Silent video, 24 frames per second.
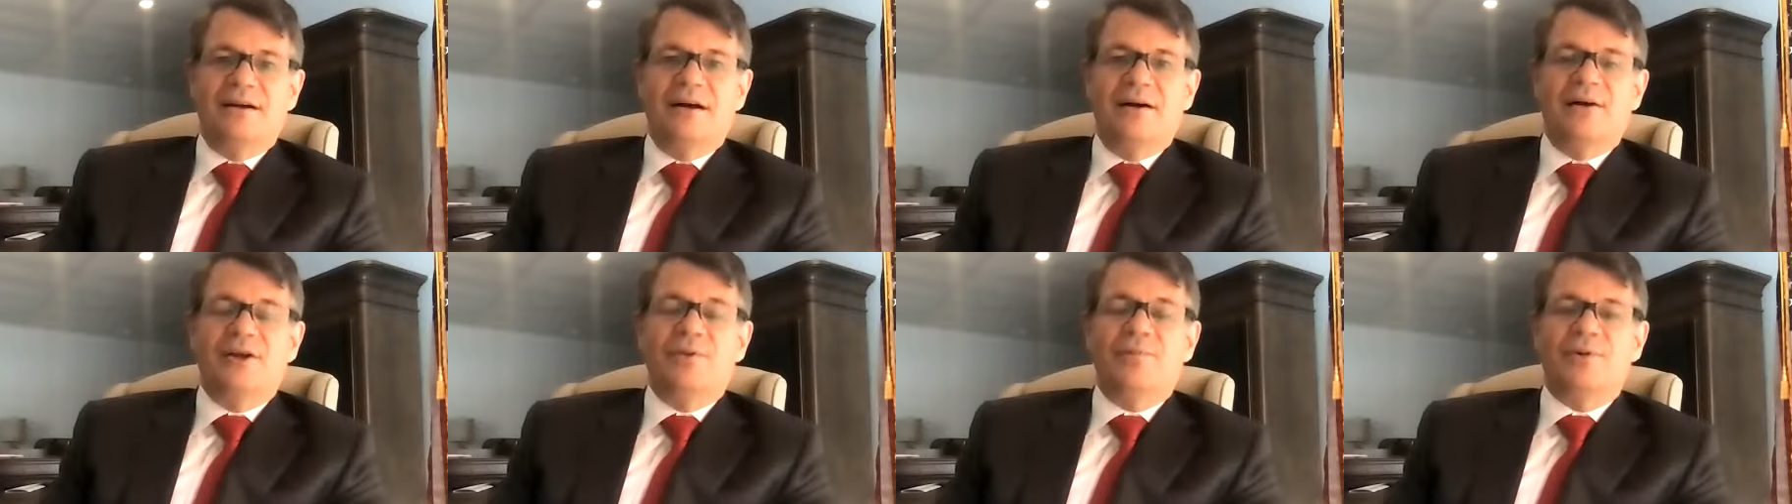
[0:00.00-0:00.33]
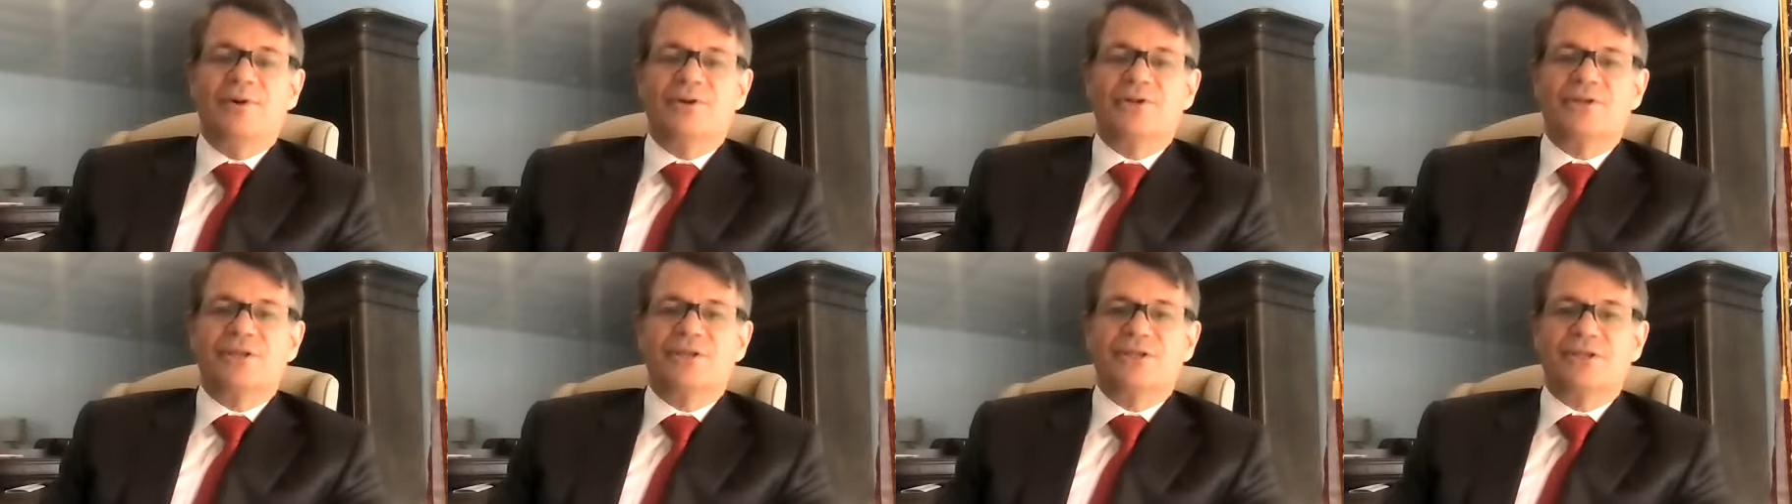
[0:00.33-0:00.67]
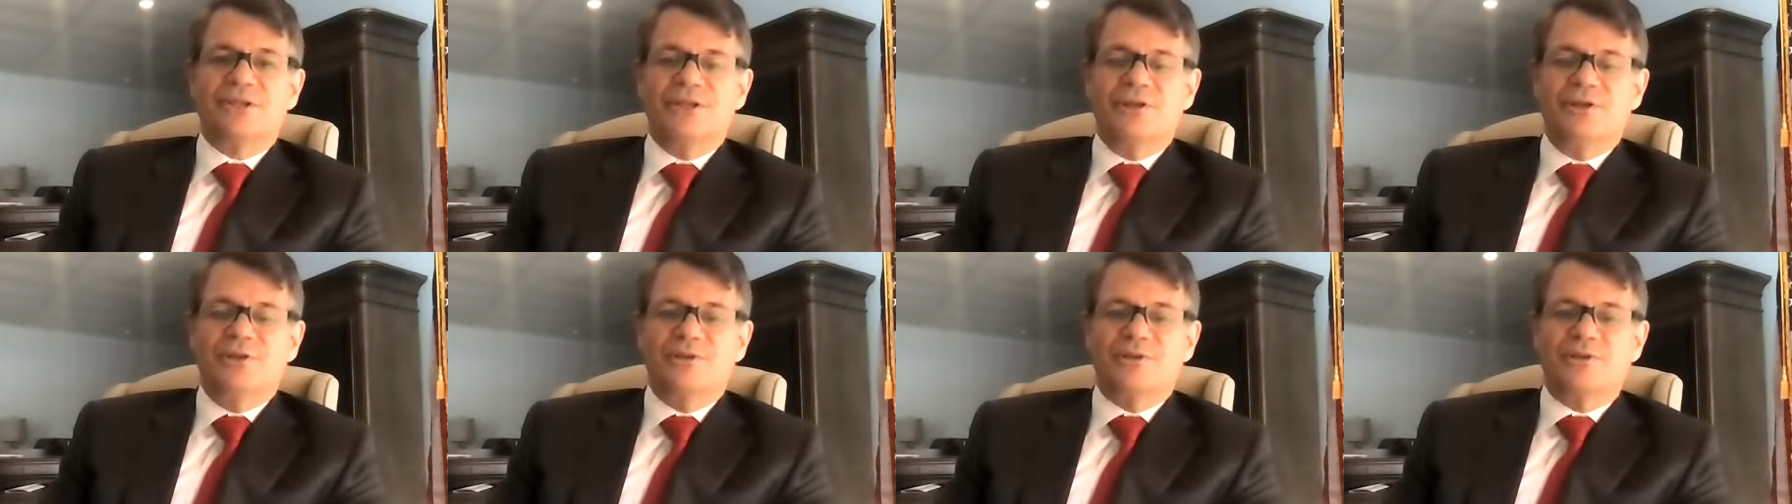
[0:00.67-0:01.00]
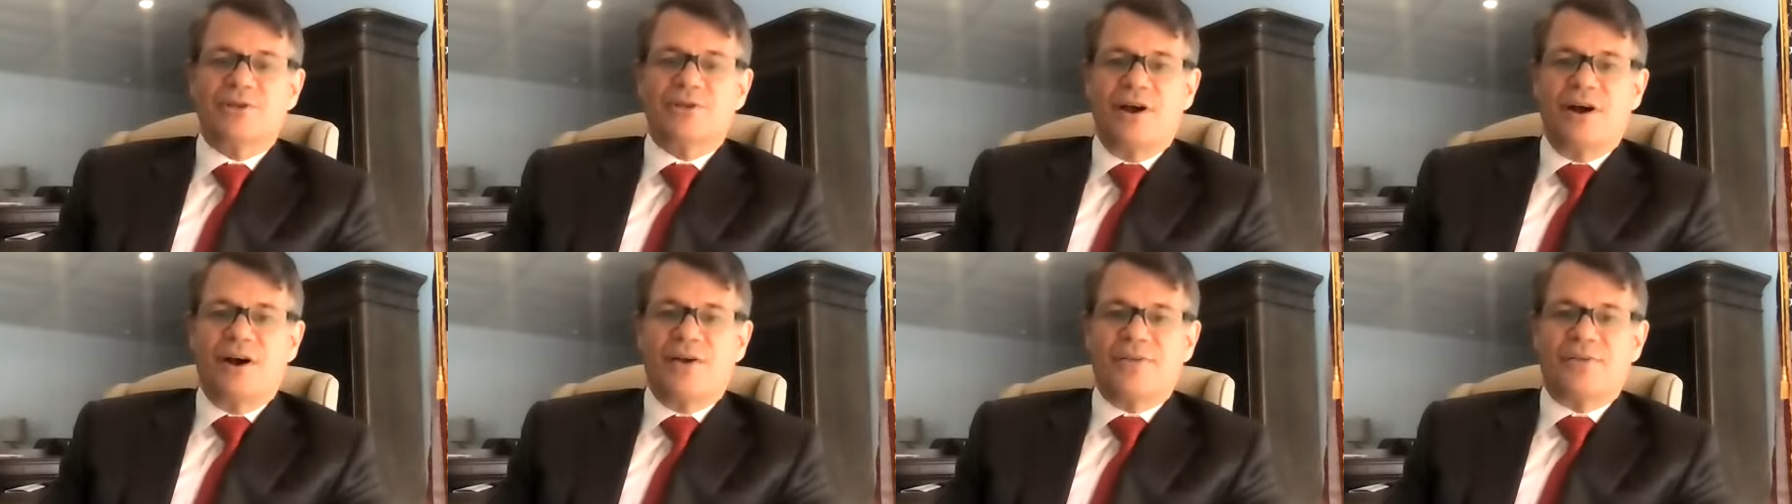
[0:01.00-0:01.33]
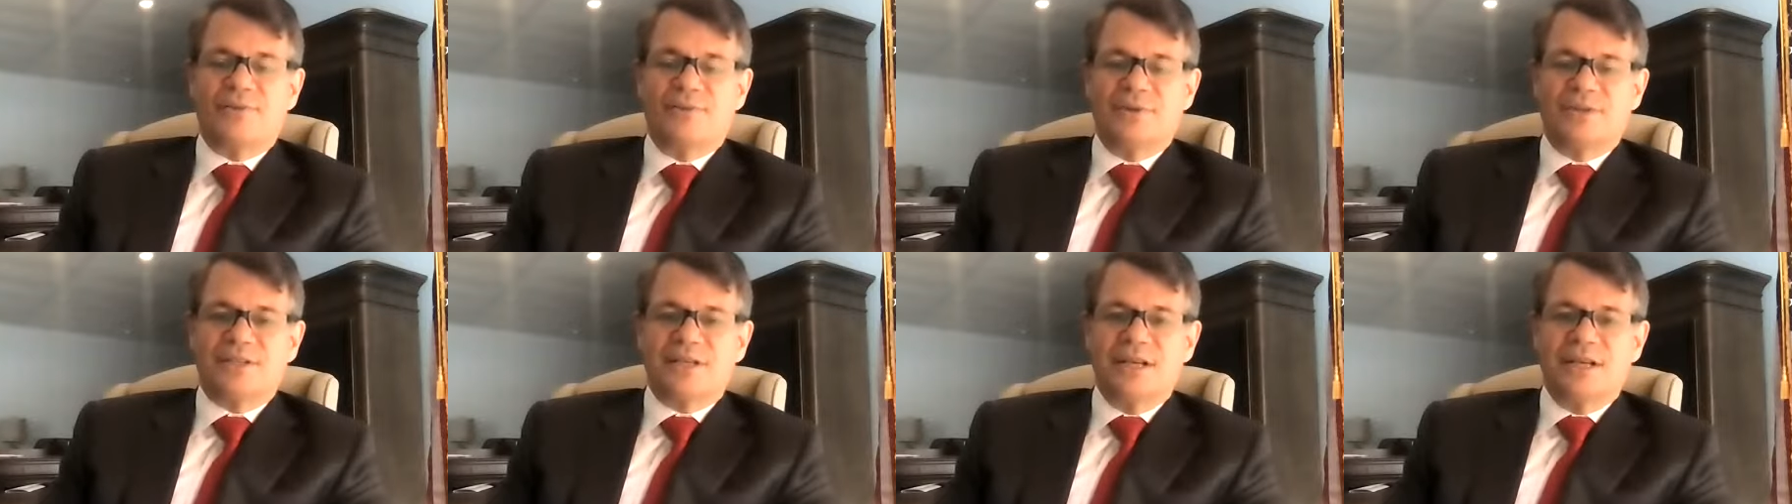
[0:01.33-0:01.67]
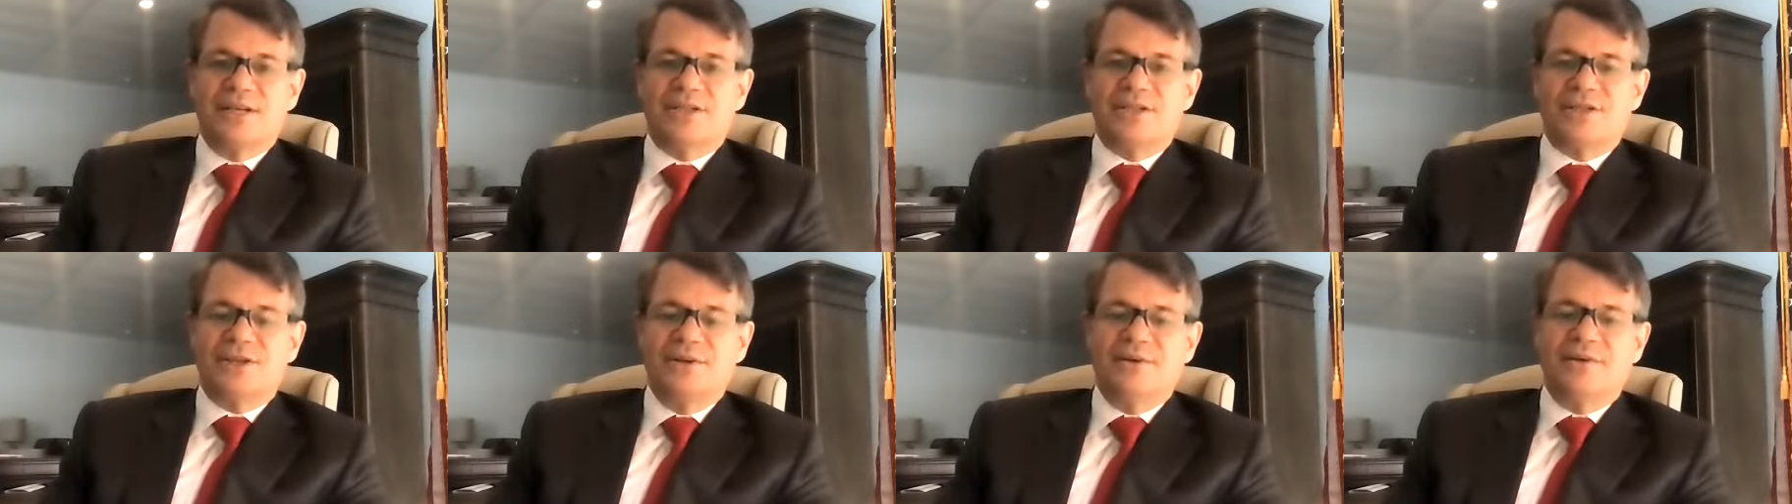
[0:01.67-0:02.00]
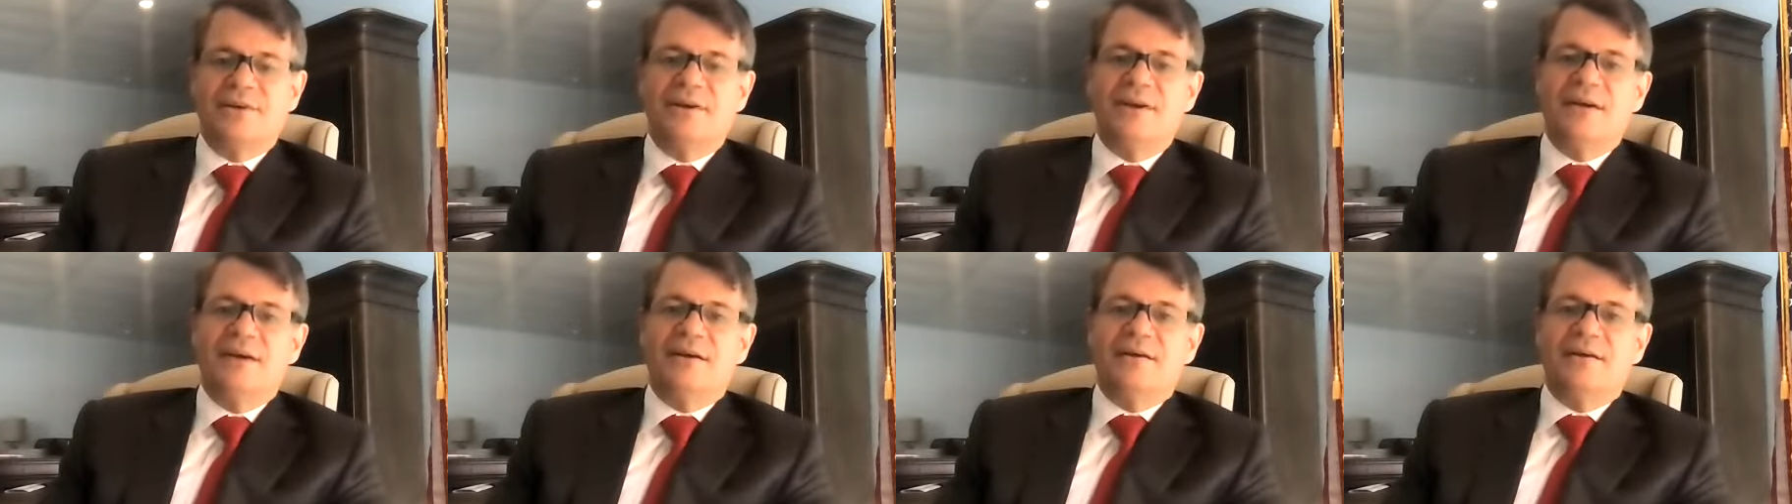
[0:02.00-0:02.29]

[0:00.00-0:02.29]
emergency use authorization